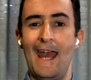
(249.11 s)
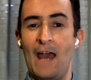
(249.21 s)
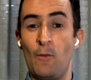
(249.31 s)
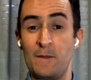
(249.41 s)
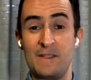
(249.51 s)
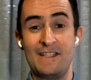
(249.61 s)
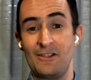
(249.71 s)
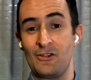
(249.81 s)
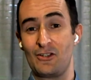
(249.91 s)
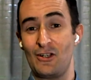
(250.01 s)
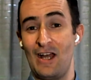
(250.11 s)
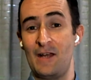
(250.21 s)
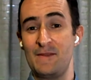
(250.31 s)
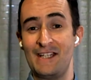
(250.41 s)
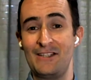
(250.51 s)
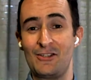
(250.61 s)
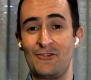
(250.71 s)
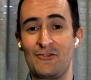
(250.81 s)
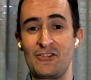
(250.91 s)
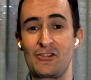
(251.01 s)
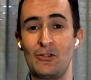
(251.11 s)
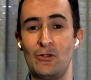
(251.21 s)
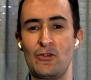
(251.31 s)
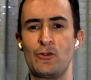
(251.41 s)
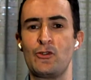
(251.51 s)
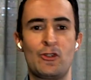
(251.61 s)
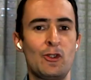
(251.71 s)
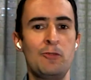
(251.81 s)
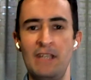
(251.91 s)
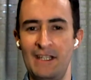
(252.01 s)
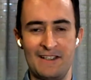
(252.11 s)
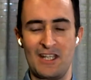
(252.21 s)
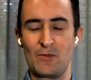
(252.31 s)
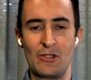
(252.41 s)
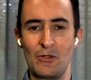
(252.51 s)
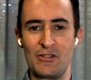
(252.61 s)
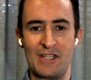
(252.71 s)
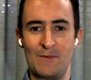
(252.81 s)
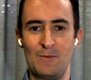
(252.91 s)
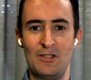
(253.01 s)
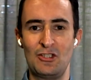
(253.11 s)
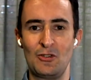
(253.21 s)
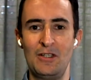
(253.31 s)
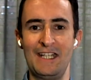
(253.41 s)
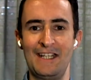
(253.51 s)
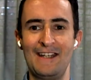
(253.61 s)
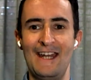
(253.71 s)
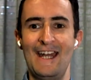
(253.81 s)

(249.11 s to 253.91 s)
And when I'm sitting on teleconference calls or Zoom meetings, as we all seem to be joining,